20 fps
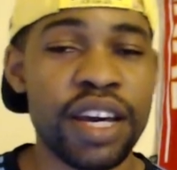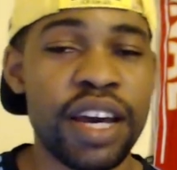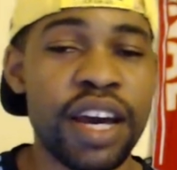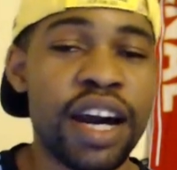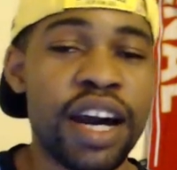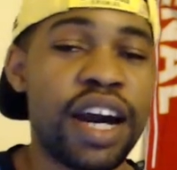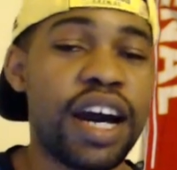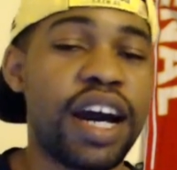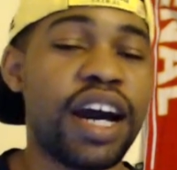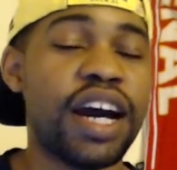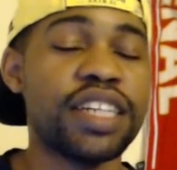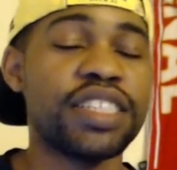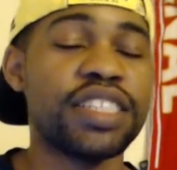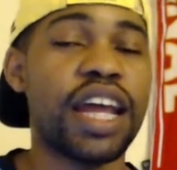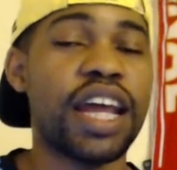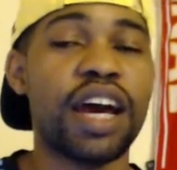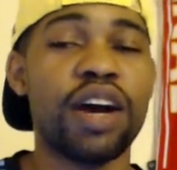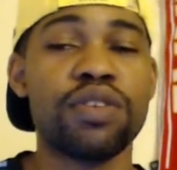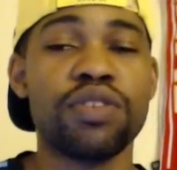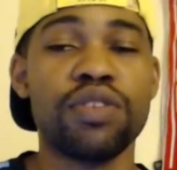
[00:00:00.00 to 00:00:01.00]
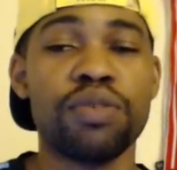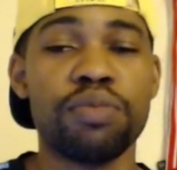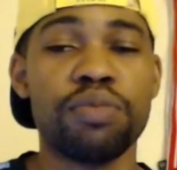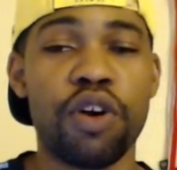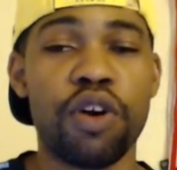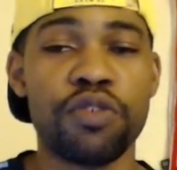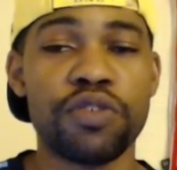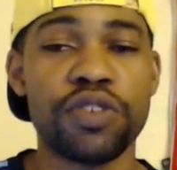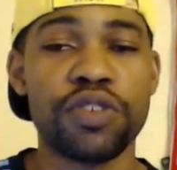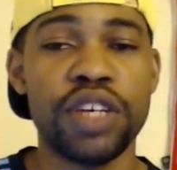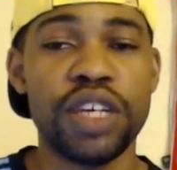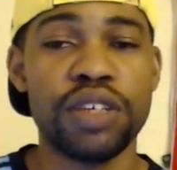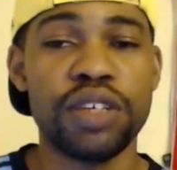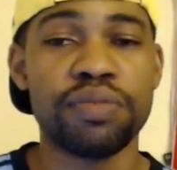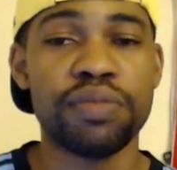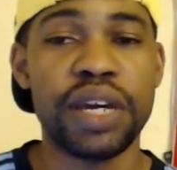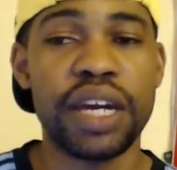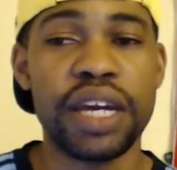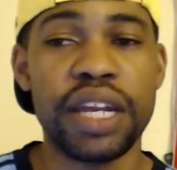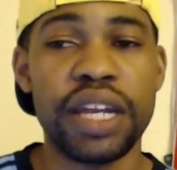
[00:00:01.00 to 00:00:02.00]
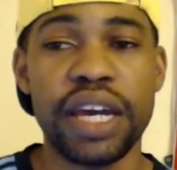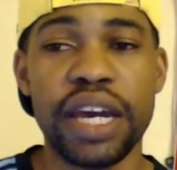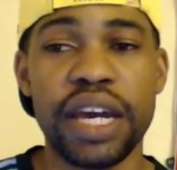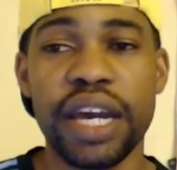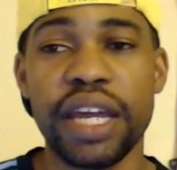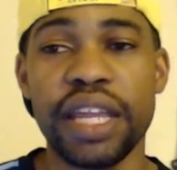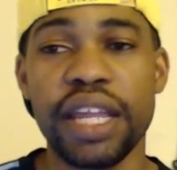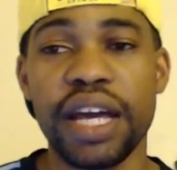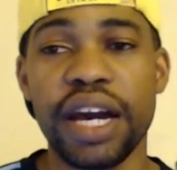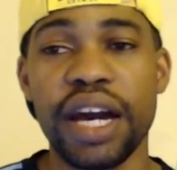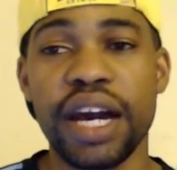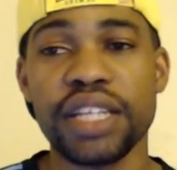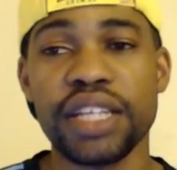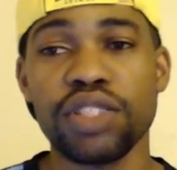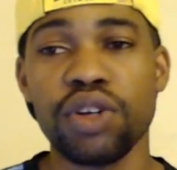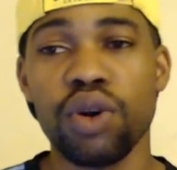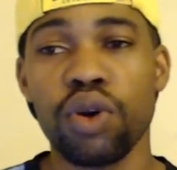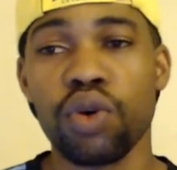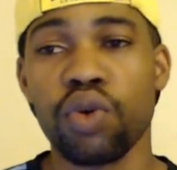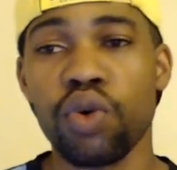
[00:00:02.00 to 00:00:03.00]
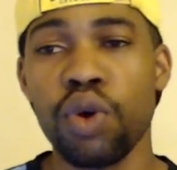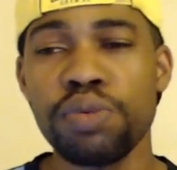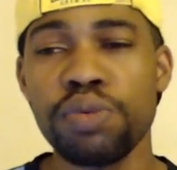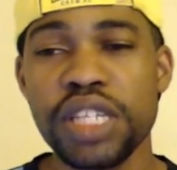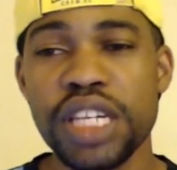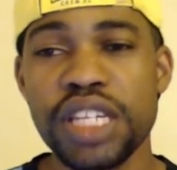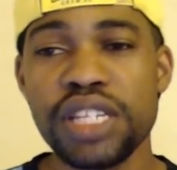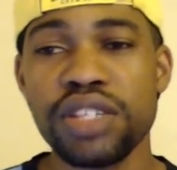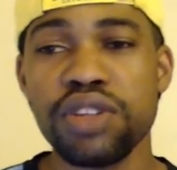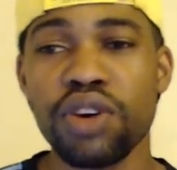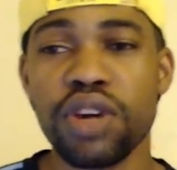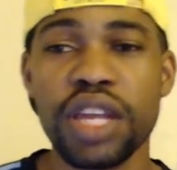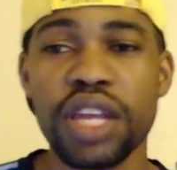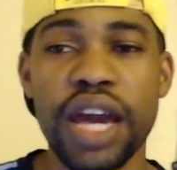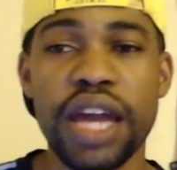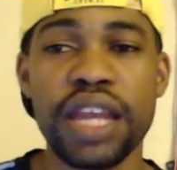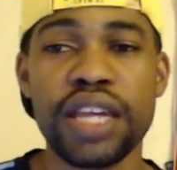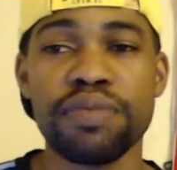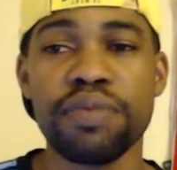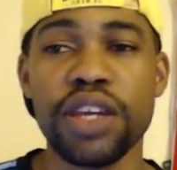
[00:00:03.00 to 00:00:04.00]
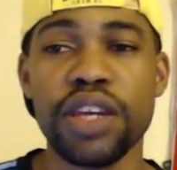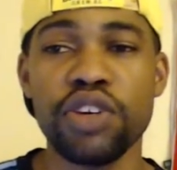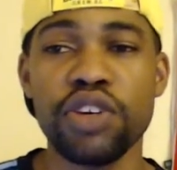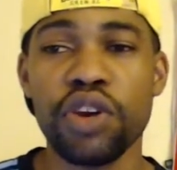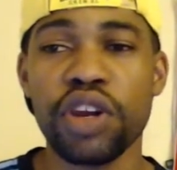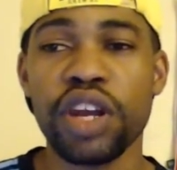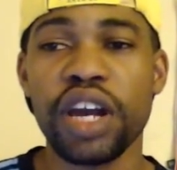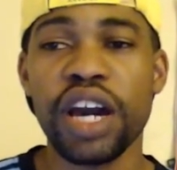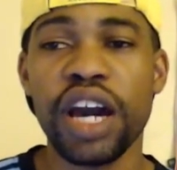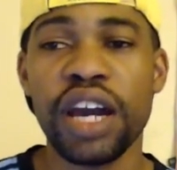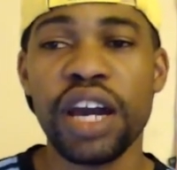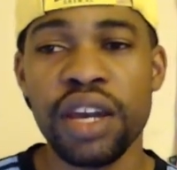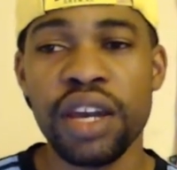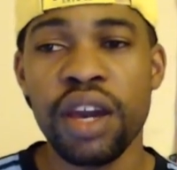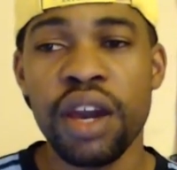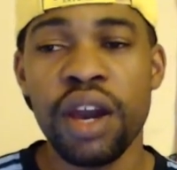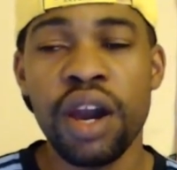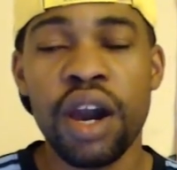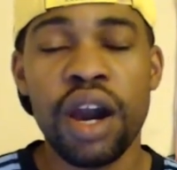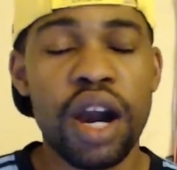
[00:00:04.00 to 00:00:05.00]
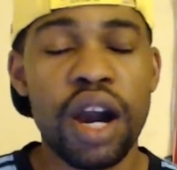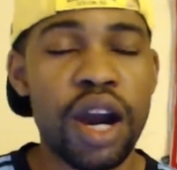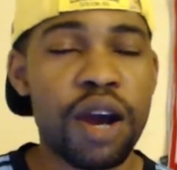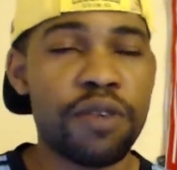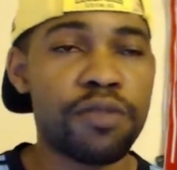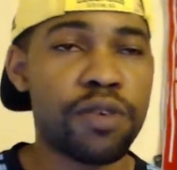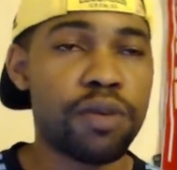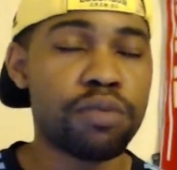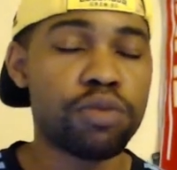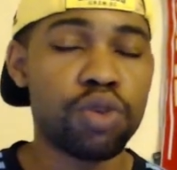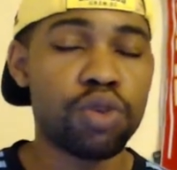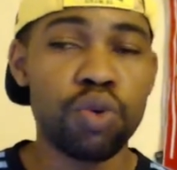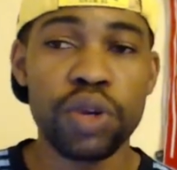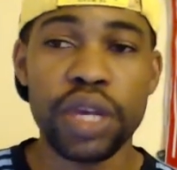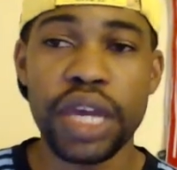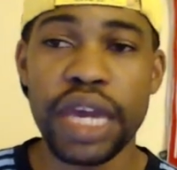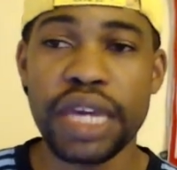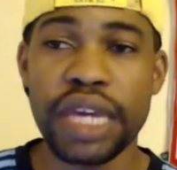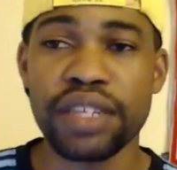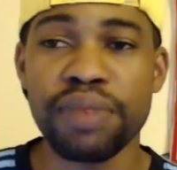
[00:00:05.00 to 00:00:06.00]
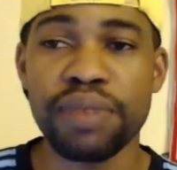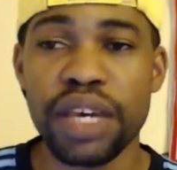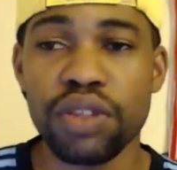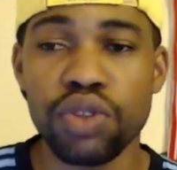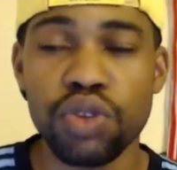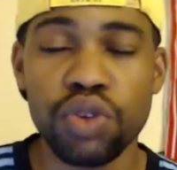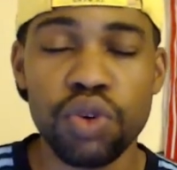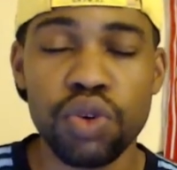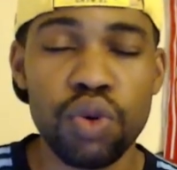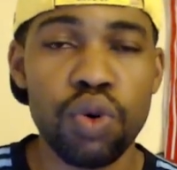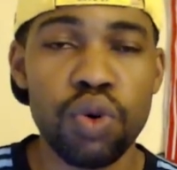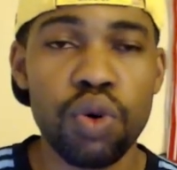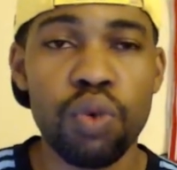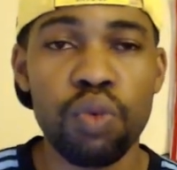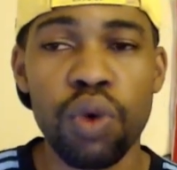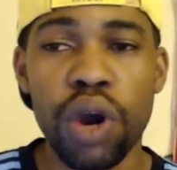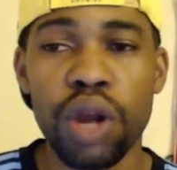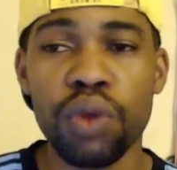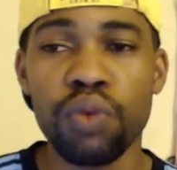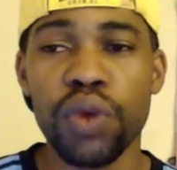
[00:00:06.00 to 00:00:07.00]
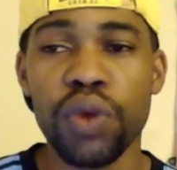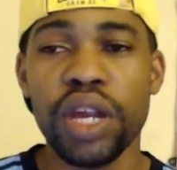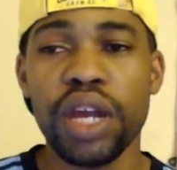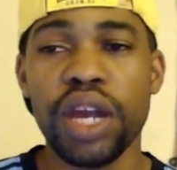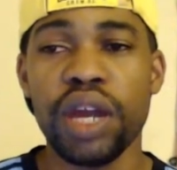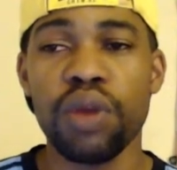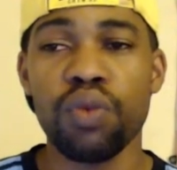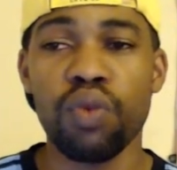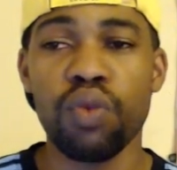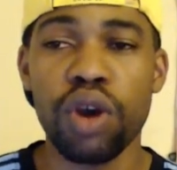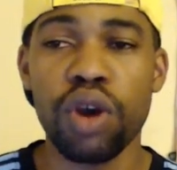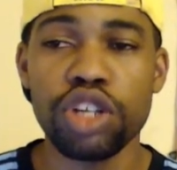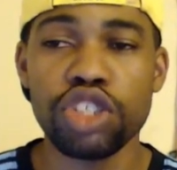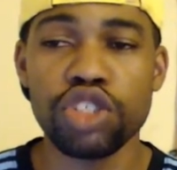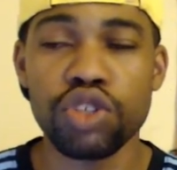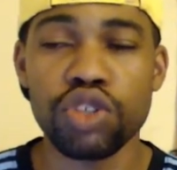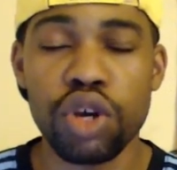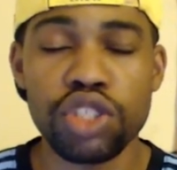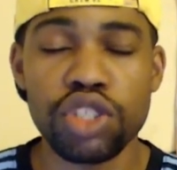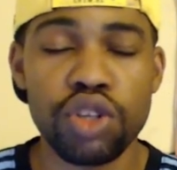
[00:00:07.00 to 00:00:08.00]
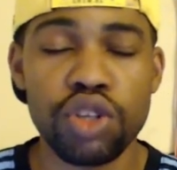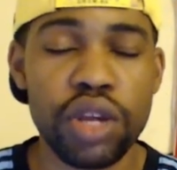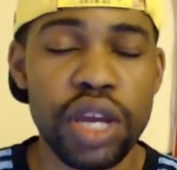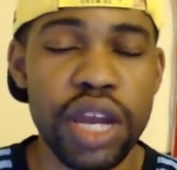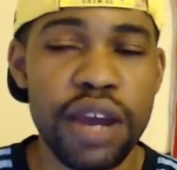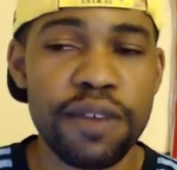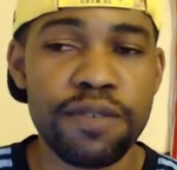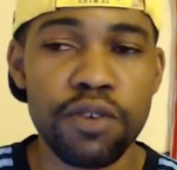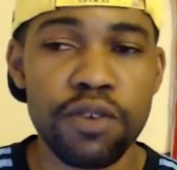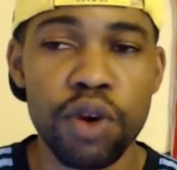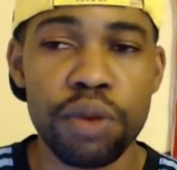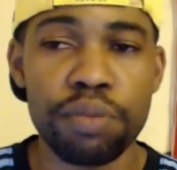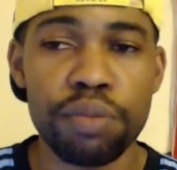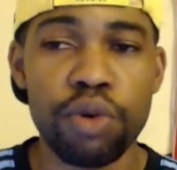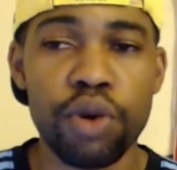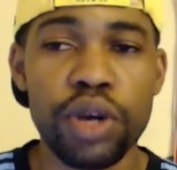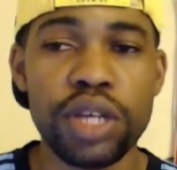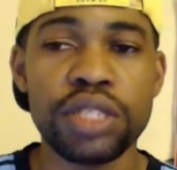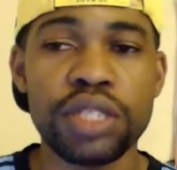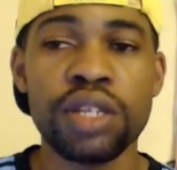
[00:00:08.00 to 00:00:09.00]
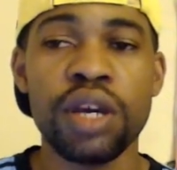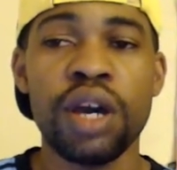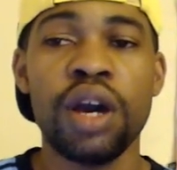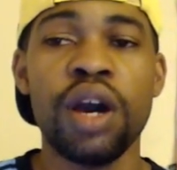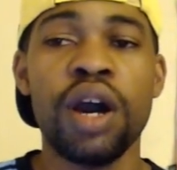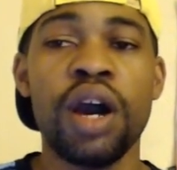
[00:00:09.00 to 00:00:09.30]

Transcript: uh, shout out to both teams, man. And uh, so Group C is looking like this, man. Your guy uh, from two games, man. Two, one win and one draw. So they got four points.